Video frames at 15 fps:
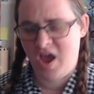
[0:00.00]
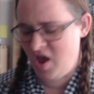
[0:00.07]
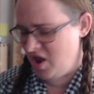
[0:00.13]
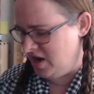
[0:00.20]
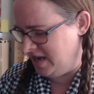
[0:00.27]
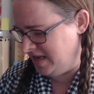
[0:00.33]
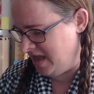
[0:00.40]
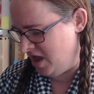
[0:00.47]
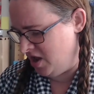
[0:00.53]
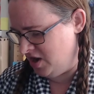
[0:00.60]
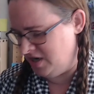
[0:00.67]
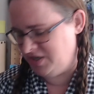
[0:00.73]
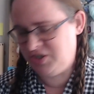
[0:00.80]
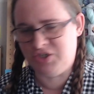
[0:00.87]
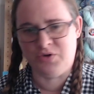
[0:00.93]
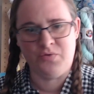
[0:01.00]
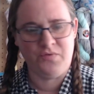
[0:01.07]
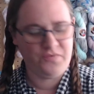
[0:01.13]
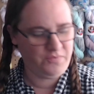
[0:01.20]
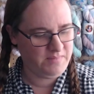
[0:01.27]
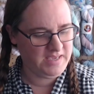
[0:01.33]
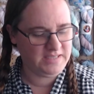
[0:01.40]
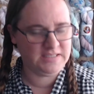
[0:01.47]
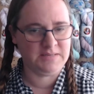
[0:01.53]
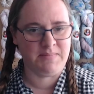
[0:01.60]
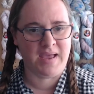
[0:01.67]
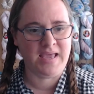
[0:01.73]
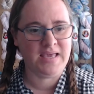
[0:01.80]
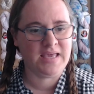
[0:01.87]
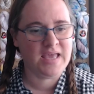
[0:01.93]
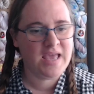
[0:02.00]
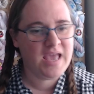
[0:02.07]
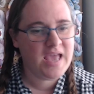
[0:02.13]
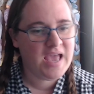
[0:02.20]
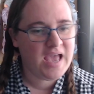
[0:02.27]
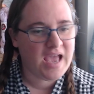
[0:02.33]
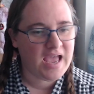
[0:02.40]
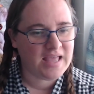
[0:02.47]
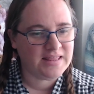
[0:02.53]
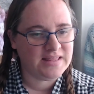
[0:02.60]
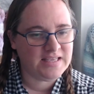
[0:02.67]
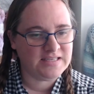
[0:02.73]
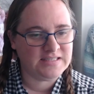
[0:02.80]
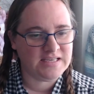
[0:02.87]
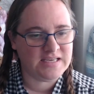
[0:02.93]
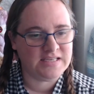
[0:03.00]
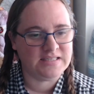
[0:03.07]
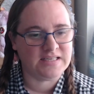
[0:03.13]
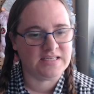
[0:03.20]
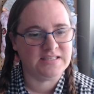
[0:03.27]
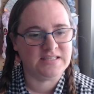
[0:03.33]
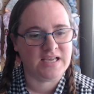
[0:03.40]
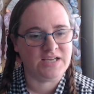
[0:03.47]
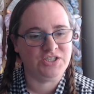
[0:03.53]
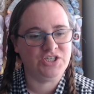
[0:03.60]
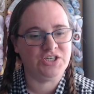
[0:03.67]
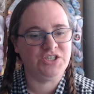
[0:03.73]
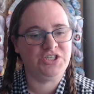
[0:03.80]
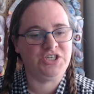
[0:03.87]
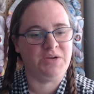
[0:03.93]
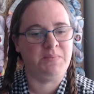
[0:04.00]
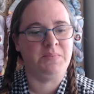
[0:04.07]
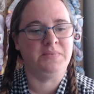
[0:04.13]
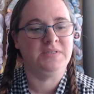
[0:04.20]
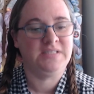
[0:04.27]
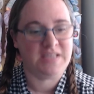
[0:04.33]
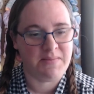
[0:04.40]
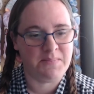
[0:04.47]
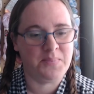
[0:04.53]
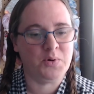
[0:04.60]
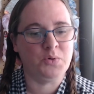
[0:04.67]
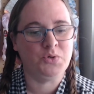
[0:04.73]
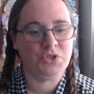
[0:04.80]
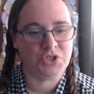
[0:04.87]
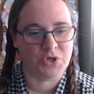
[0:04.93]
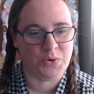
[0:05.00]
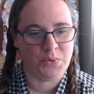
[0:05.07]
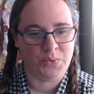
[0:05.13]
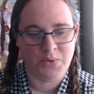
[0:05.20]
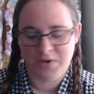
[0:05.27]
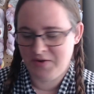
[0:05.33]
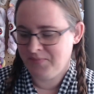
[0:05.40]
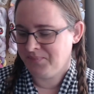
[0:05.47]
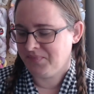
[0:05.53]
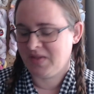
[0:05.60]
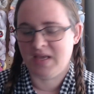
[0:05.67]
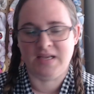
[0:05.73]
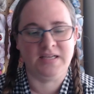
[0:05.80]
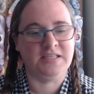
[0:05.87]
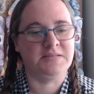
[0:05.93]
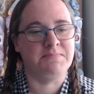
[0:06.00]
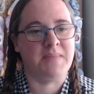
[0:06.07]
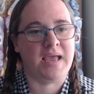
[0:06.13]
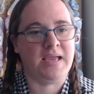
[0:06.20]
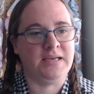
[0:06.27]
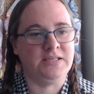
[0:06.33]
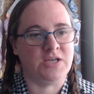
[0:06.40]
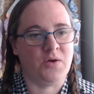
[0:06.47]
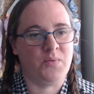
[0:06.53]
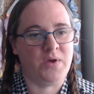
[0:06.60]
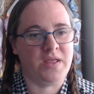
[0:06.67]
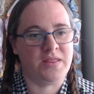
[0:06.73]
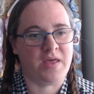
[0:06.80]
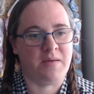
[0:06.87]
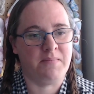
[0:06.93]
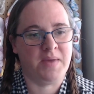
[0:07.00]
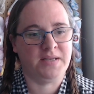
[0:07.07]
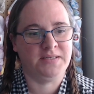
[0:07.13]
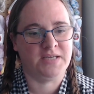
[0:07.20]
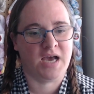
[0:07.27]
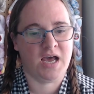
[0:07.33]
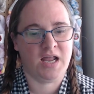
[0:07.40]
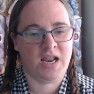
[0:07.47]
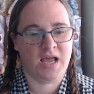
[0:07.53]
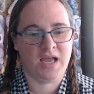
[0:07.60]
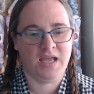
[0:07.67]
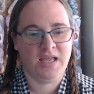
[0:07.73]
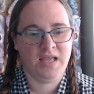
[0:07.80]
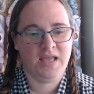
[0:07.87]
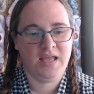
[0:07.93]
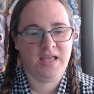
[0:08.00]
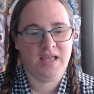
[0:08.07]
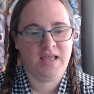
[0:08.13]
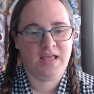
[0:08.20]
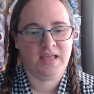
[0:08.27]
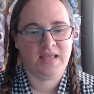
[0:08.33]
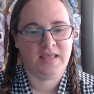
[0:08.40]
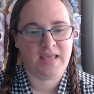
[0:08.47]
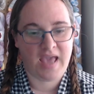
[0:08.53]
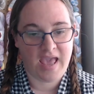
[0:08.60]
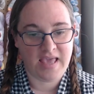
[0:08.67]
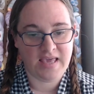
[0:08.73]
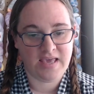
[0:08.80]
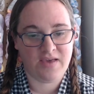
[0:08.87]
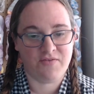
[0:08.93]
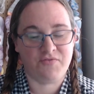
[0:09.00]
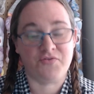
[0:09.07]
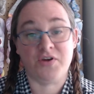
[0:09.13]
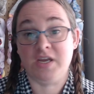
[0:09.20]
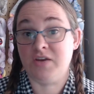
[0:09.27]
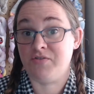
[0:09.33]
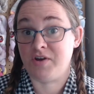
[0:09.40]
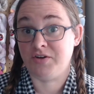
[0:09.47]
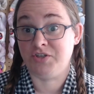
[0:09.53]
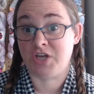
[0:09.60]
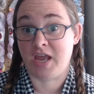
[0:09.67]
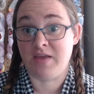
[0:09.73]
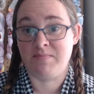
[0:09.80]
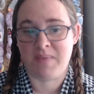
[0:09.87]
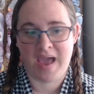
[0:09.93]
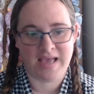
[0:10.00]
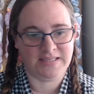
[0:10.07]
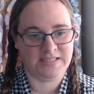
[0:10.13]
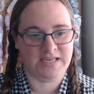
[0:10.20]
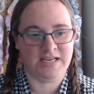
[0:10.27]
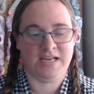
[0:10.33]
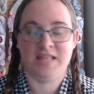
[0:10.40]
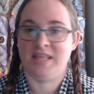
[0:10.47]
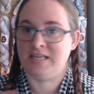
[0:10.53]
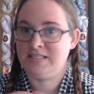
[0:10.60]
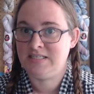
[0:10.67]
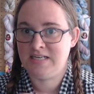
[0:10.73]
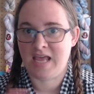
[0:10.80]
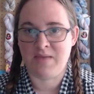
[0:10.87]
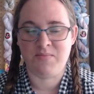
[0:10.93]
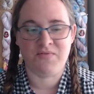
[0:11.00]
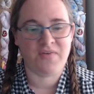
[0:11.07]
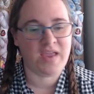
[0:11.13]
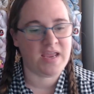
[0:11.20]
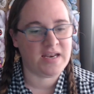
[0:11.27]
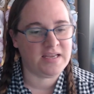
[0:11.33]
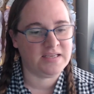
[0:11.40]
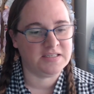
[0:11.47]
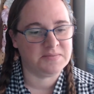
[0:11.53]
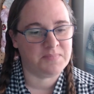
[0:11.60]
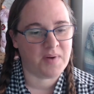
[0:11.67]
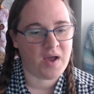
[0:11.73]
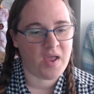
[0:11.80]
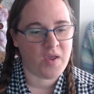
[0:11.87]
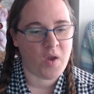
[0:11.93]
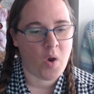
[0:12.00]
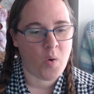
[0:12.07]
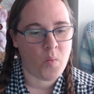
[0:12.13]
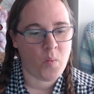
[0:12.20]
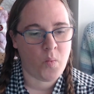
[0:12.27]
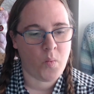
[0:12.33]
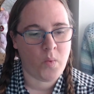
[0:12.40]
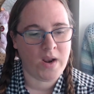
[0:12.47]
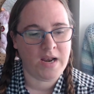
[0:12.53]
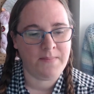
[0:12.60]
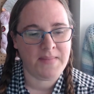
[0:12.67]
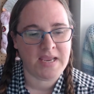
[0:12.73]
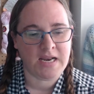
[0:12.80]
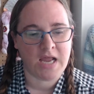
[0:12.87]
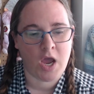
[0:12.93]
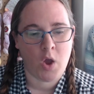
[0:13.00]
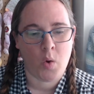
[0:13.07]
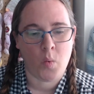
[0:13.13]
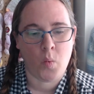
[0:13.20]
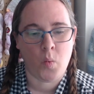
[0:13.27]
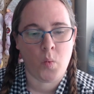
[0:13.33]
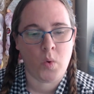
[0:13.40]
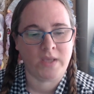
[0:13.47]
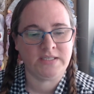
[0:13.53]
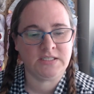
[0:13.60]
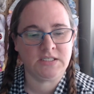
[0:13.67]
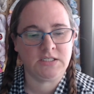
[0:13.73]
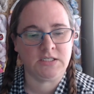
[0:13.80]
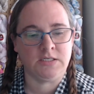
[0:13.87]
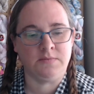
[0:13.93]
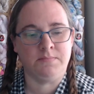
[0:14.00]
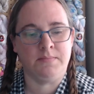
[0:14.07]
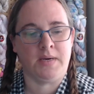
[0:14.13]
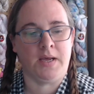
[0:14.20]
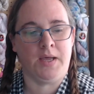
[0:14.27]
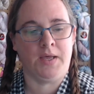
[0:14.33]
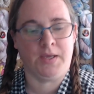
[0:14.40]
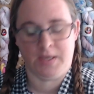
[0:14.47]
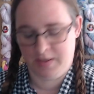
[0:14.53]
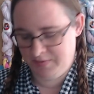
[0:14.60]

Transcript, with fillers: early, early shawl for me to make. And this is such a simple shawl and it's made with a mandala cake free crochet pattern that's the name of it and it's by a Wilhelmina Westenberg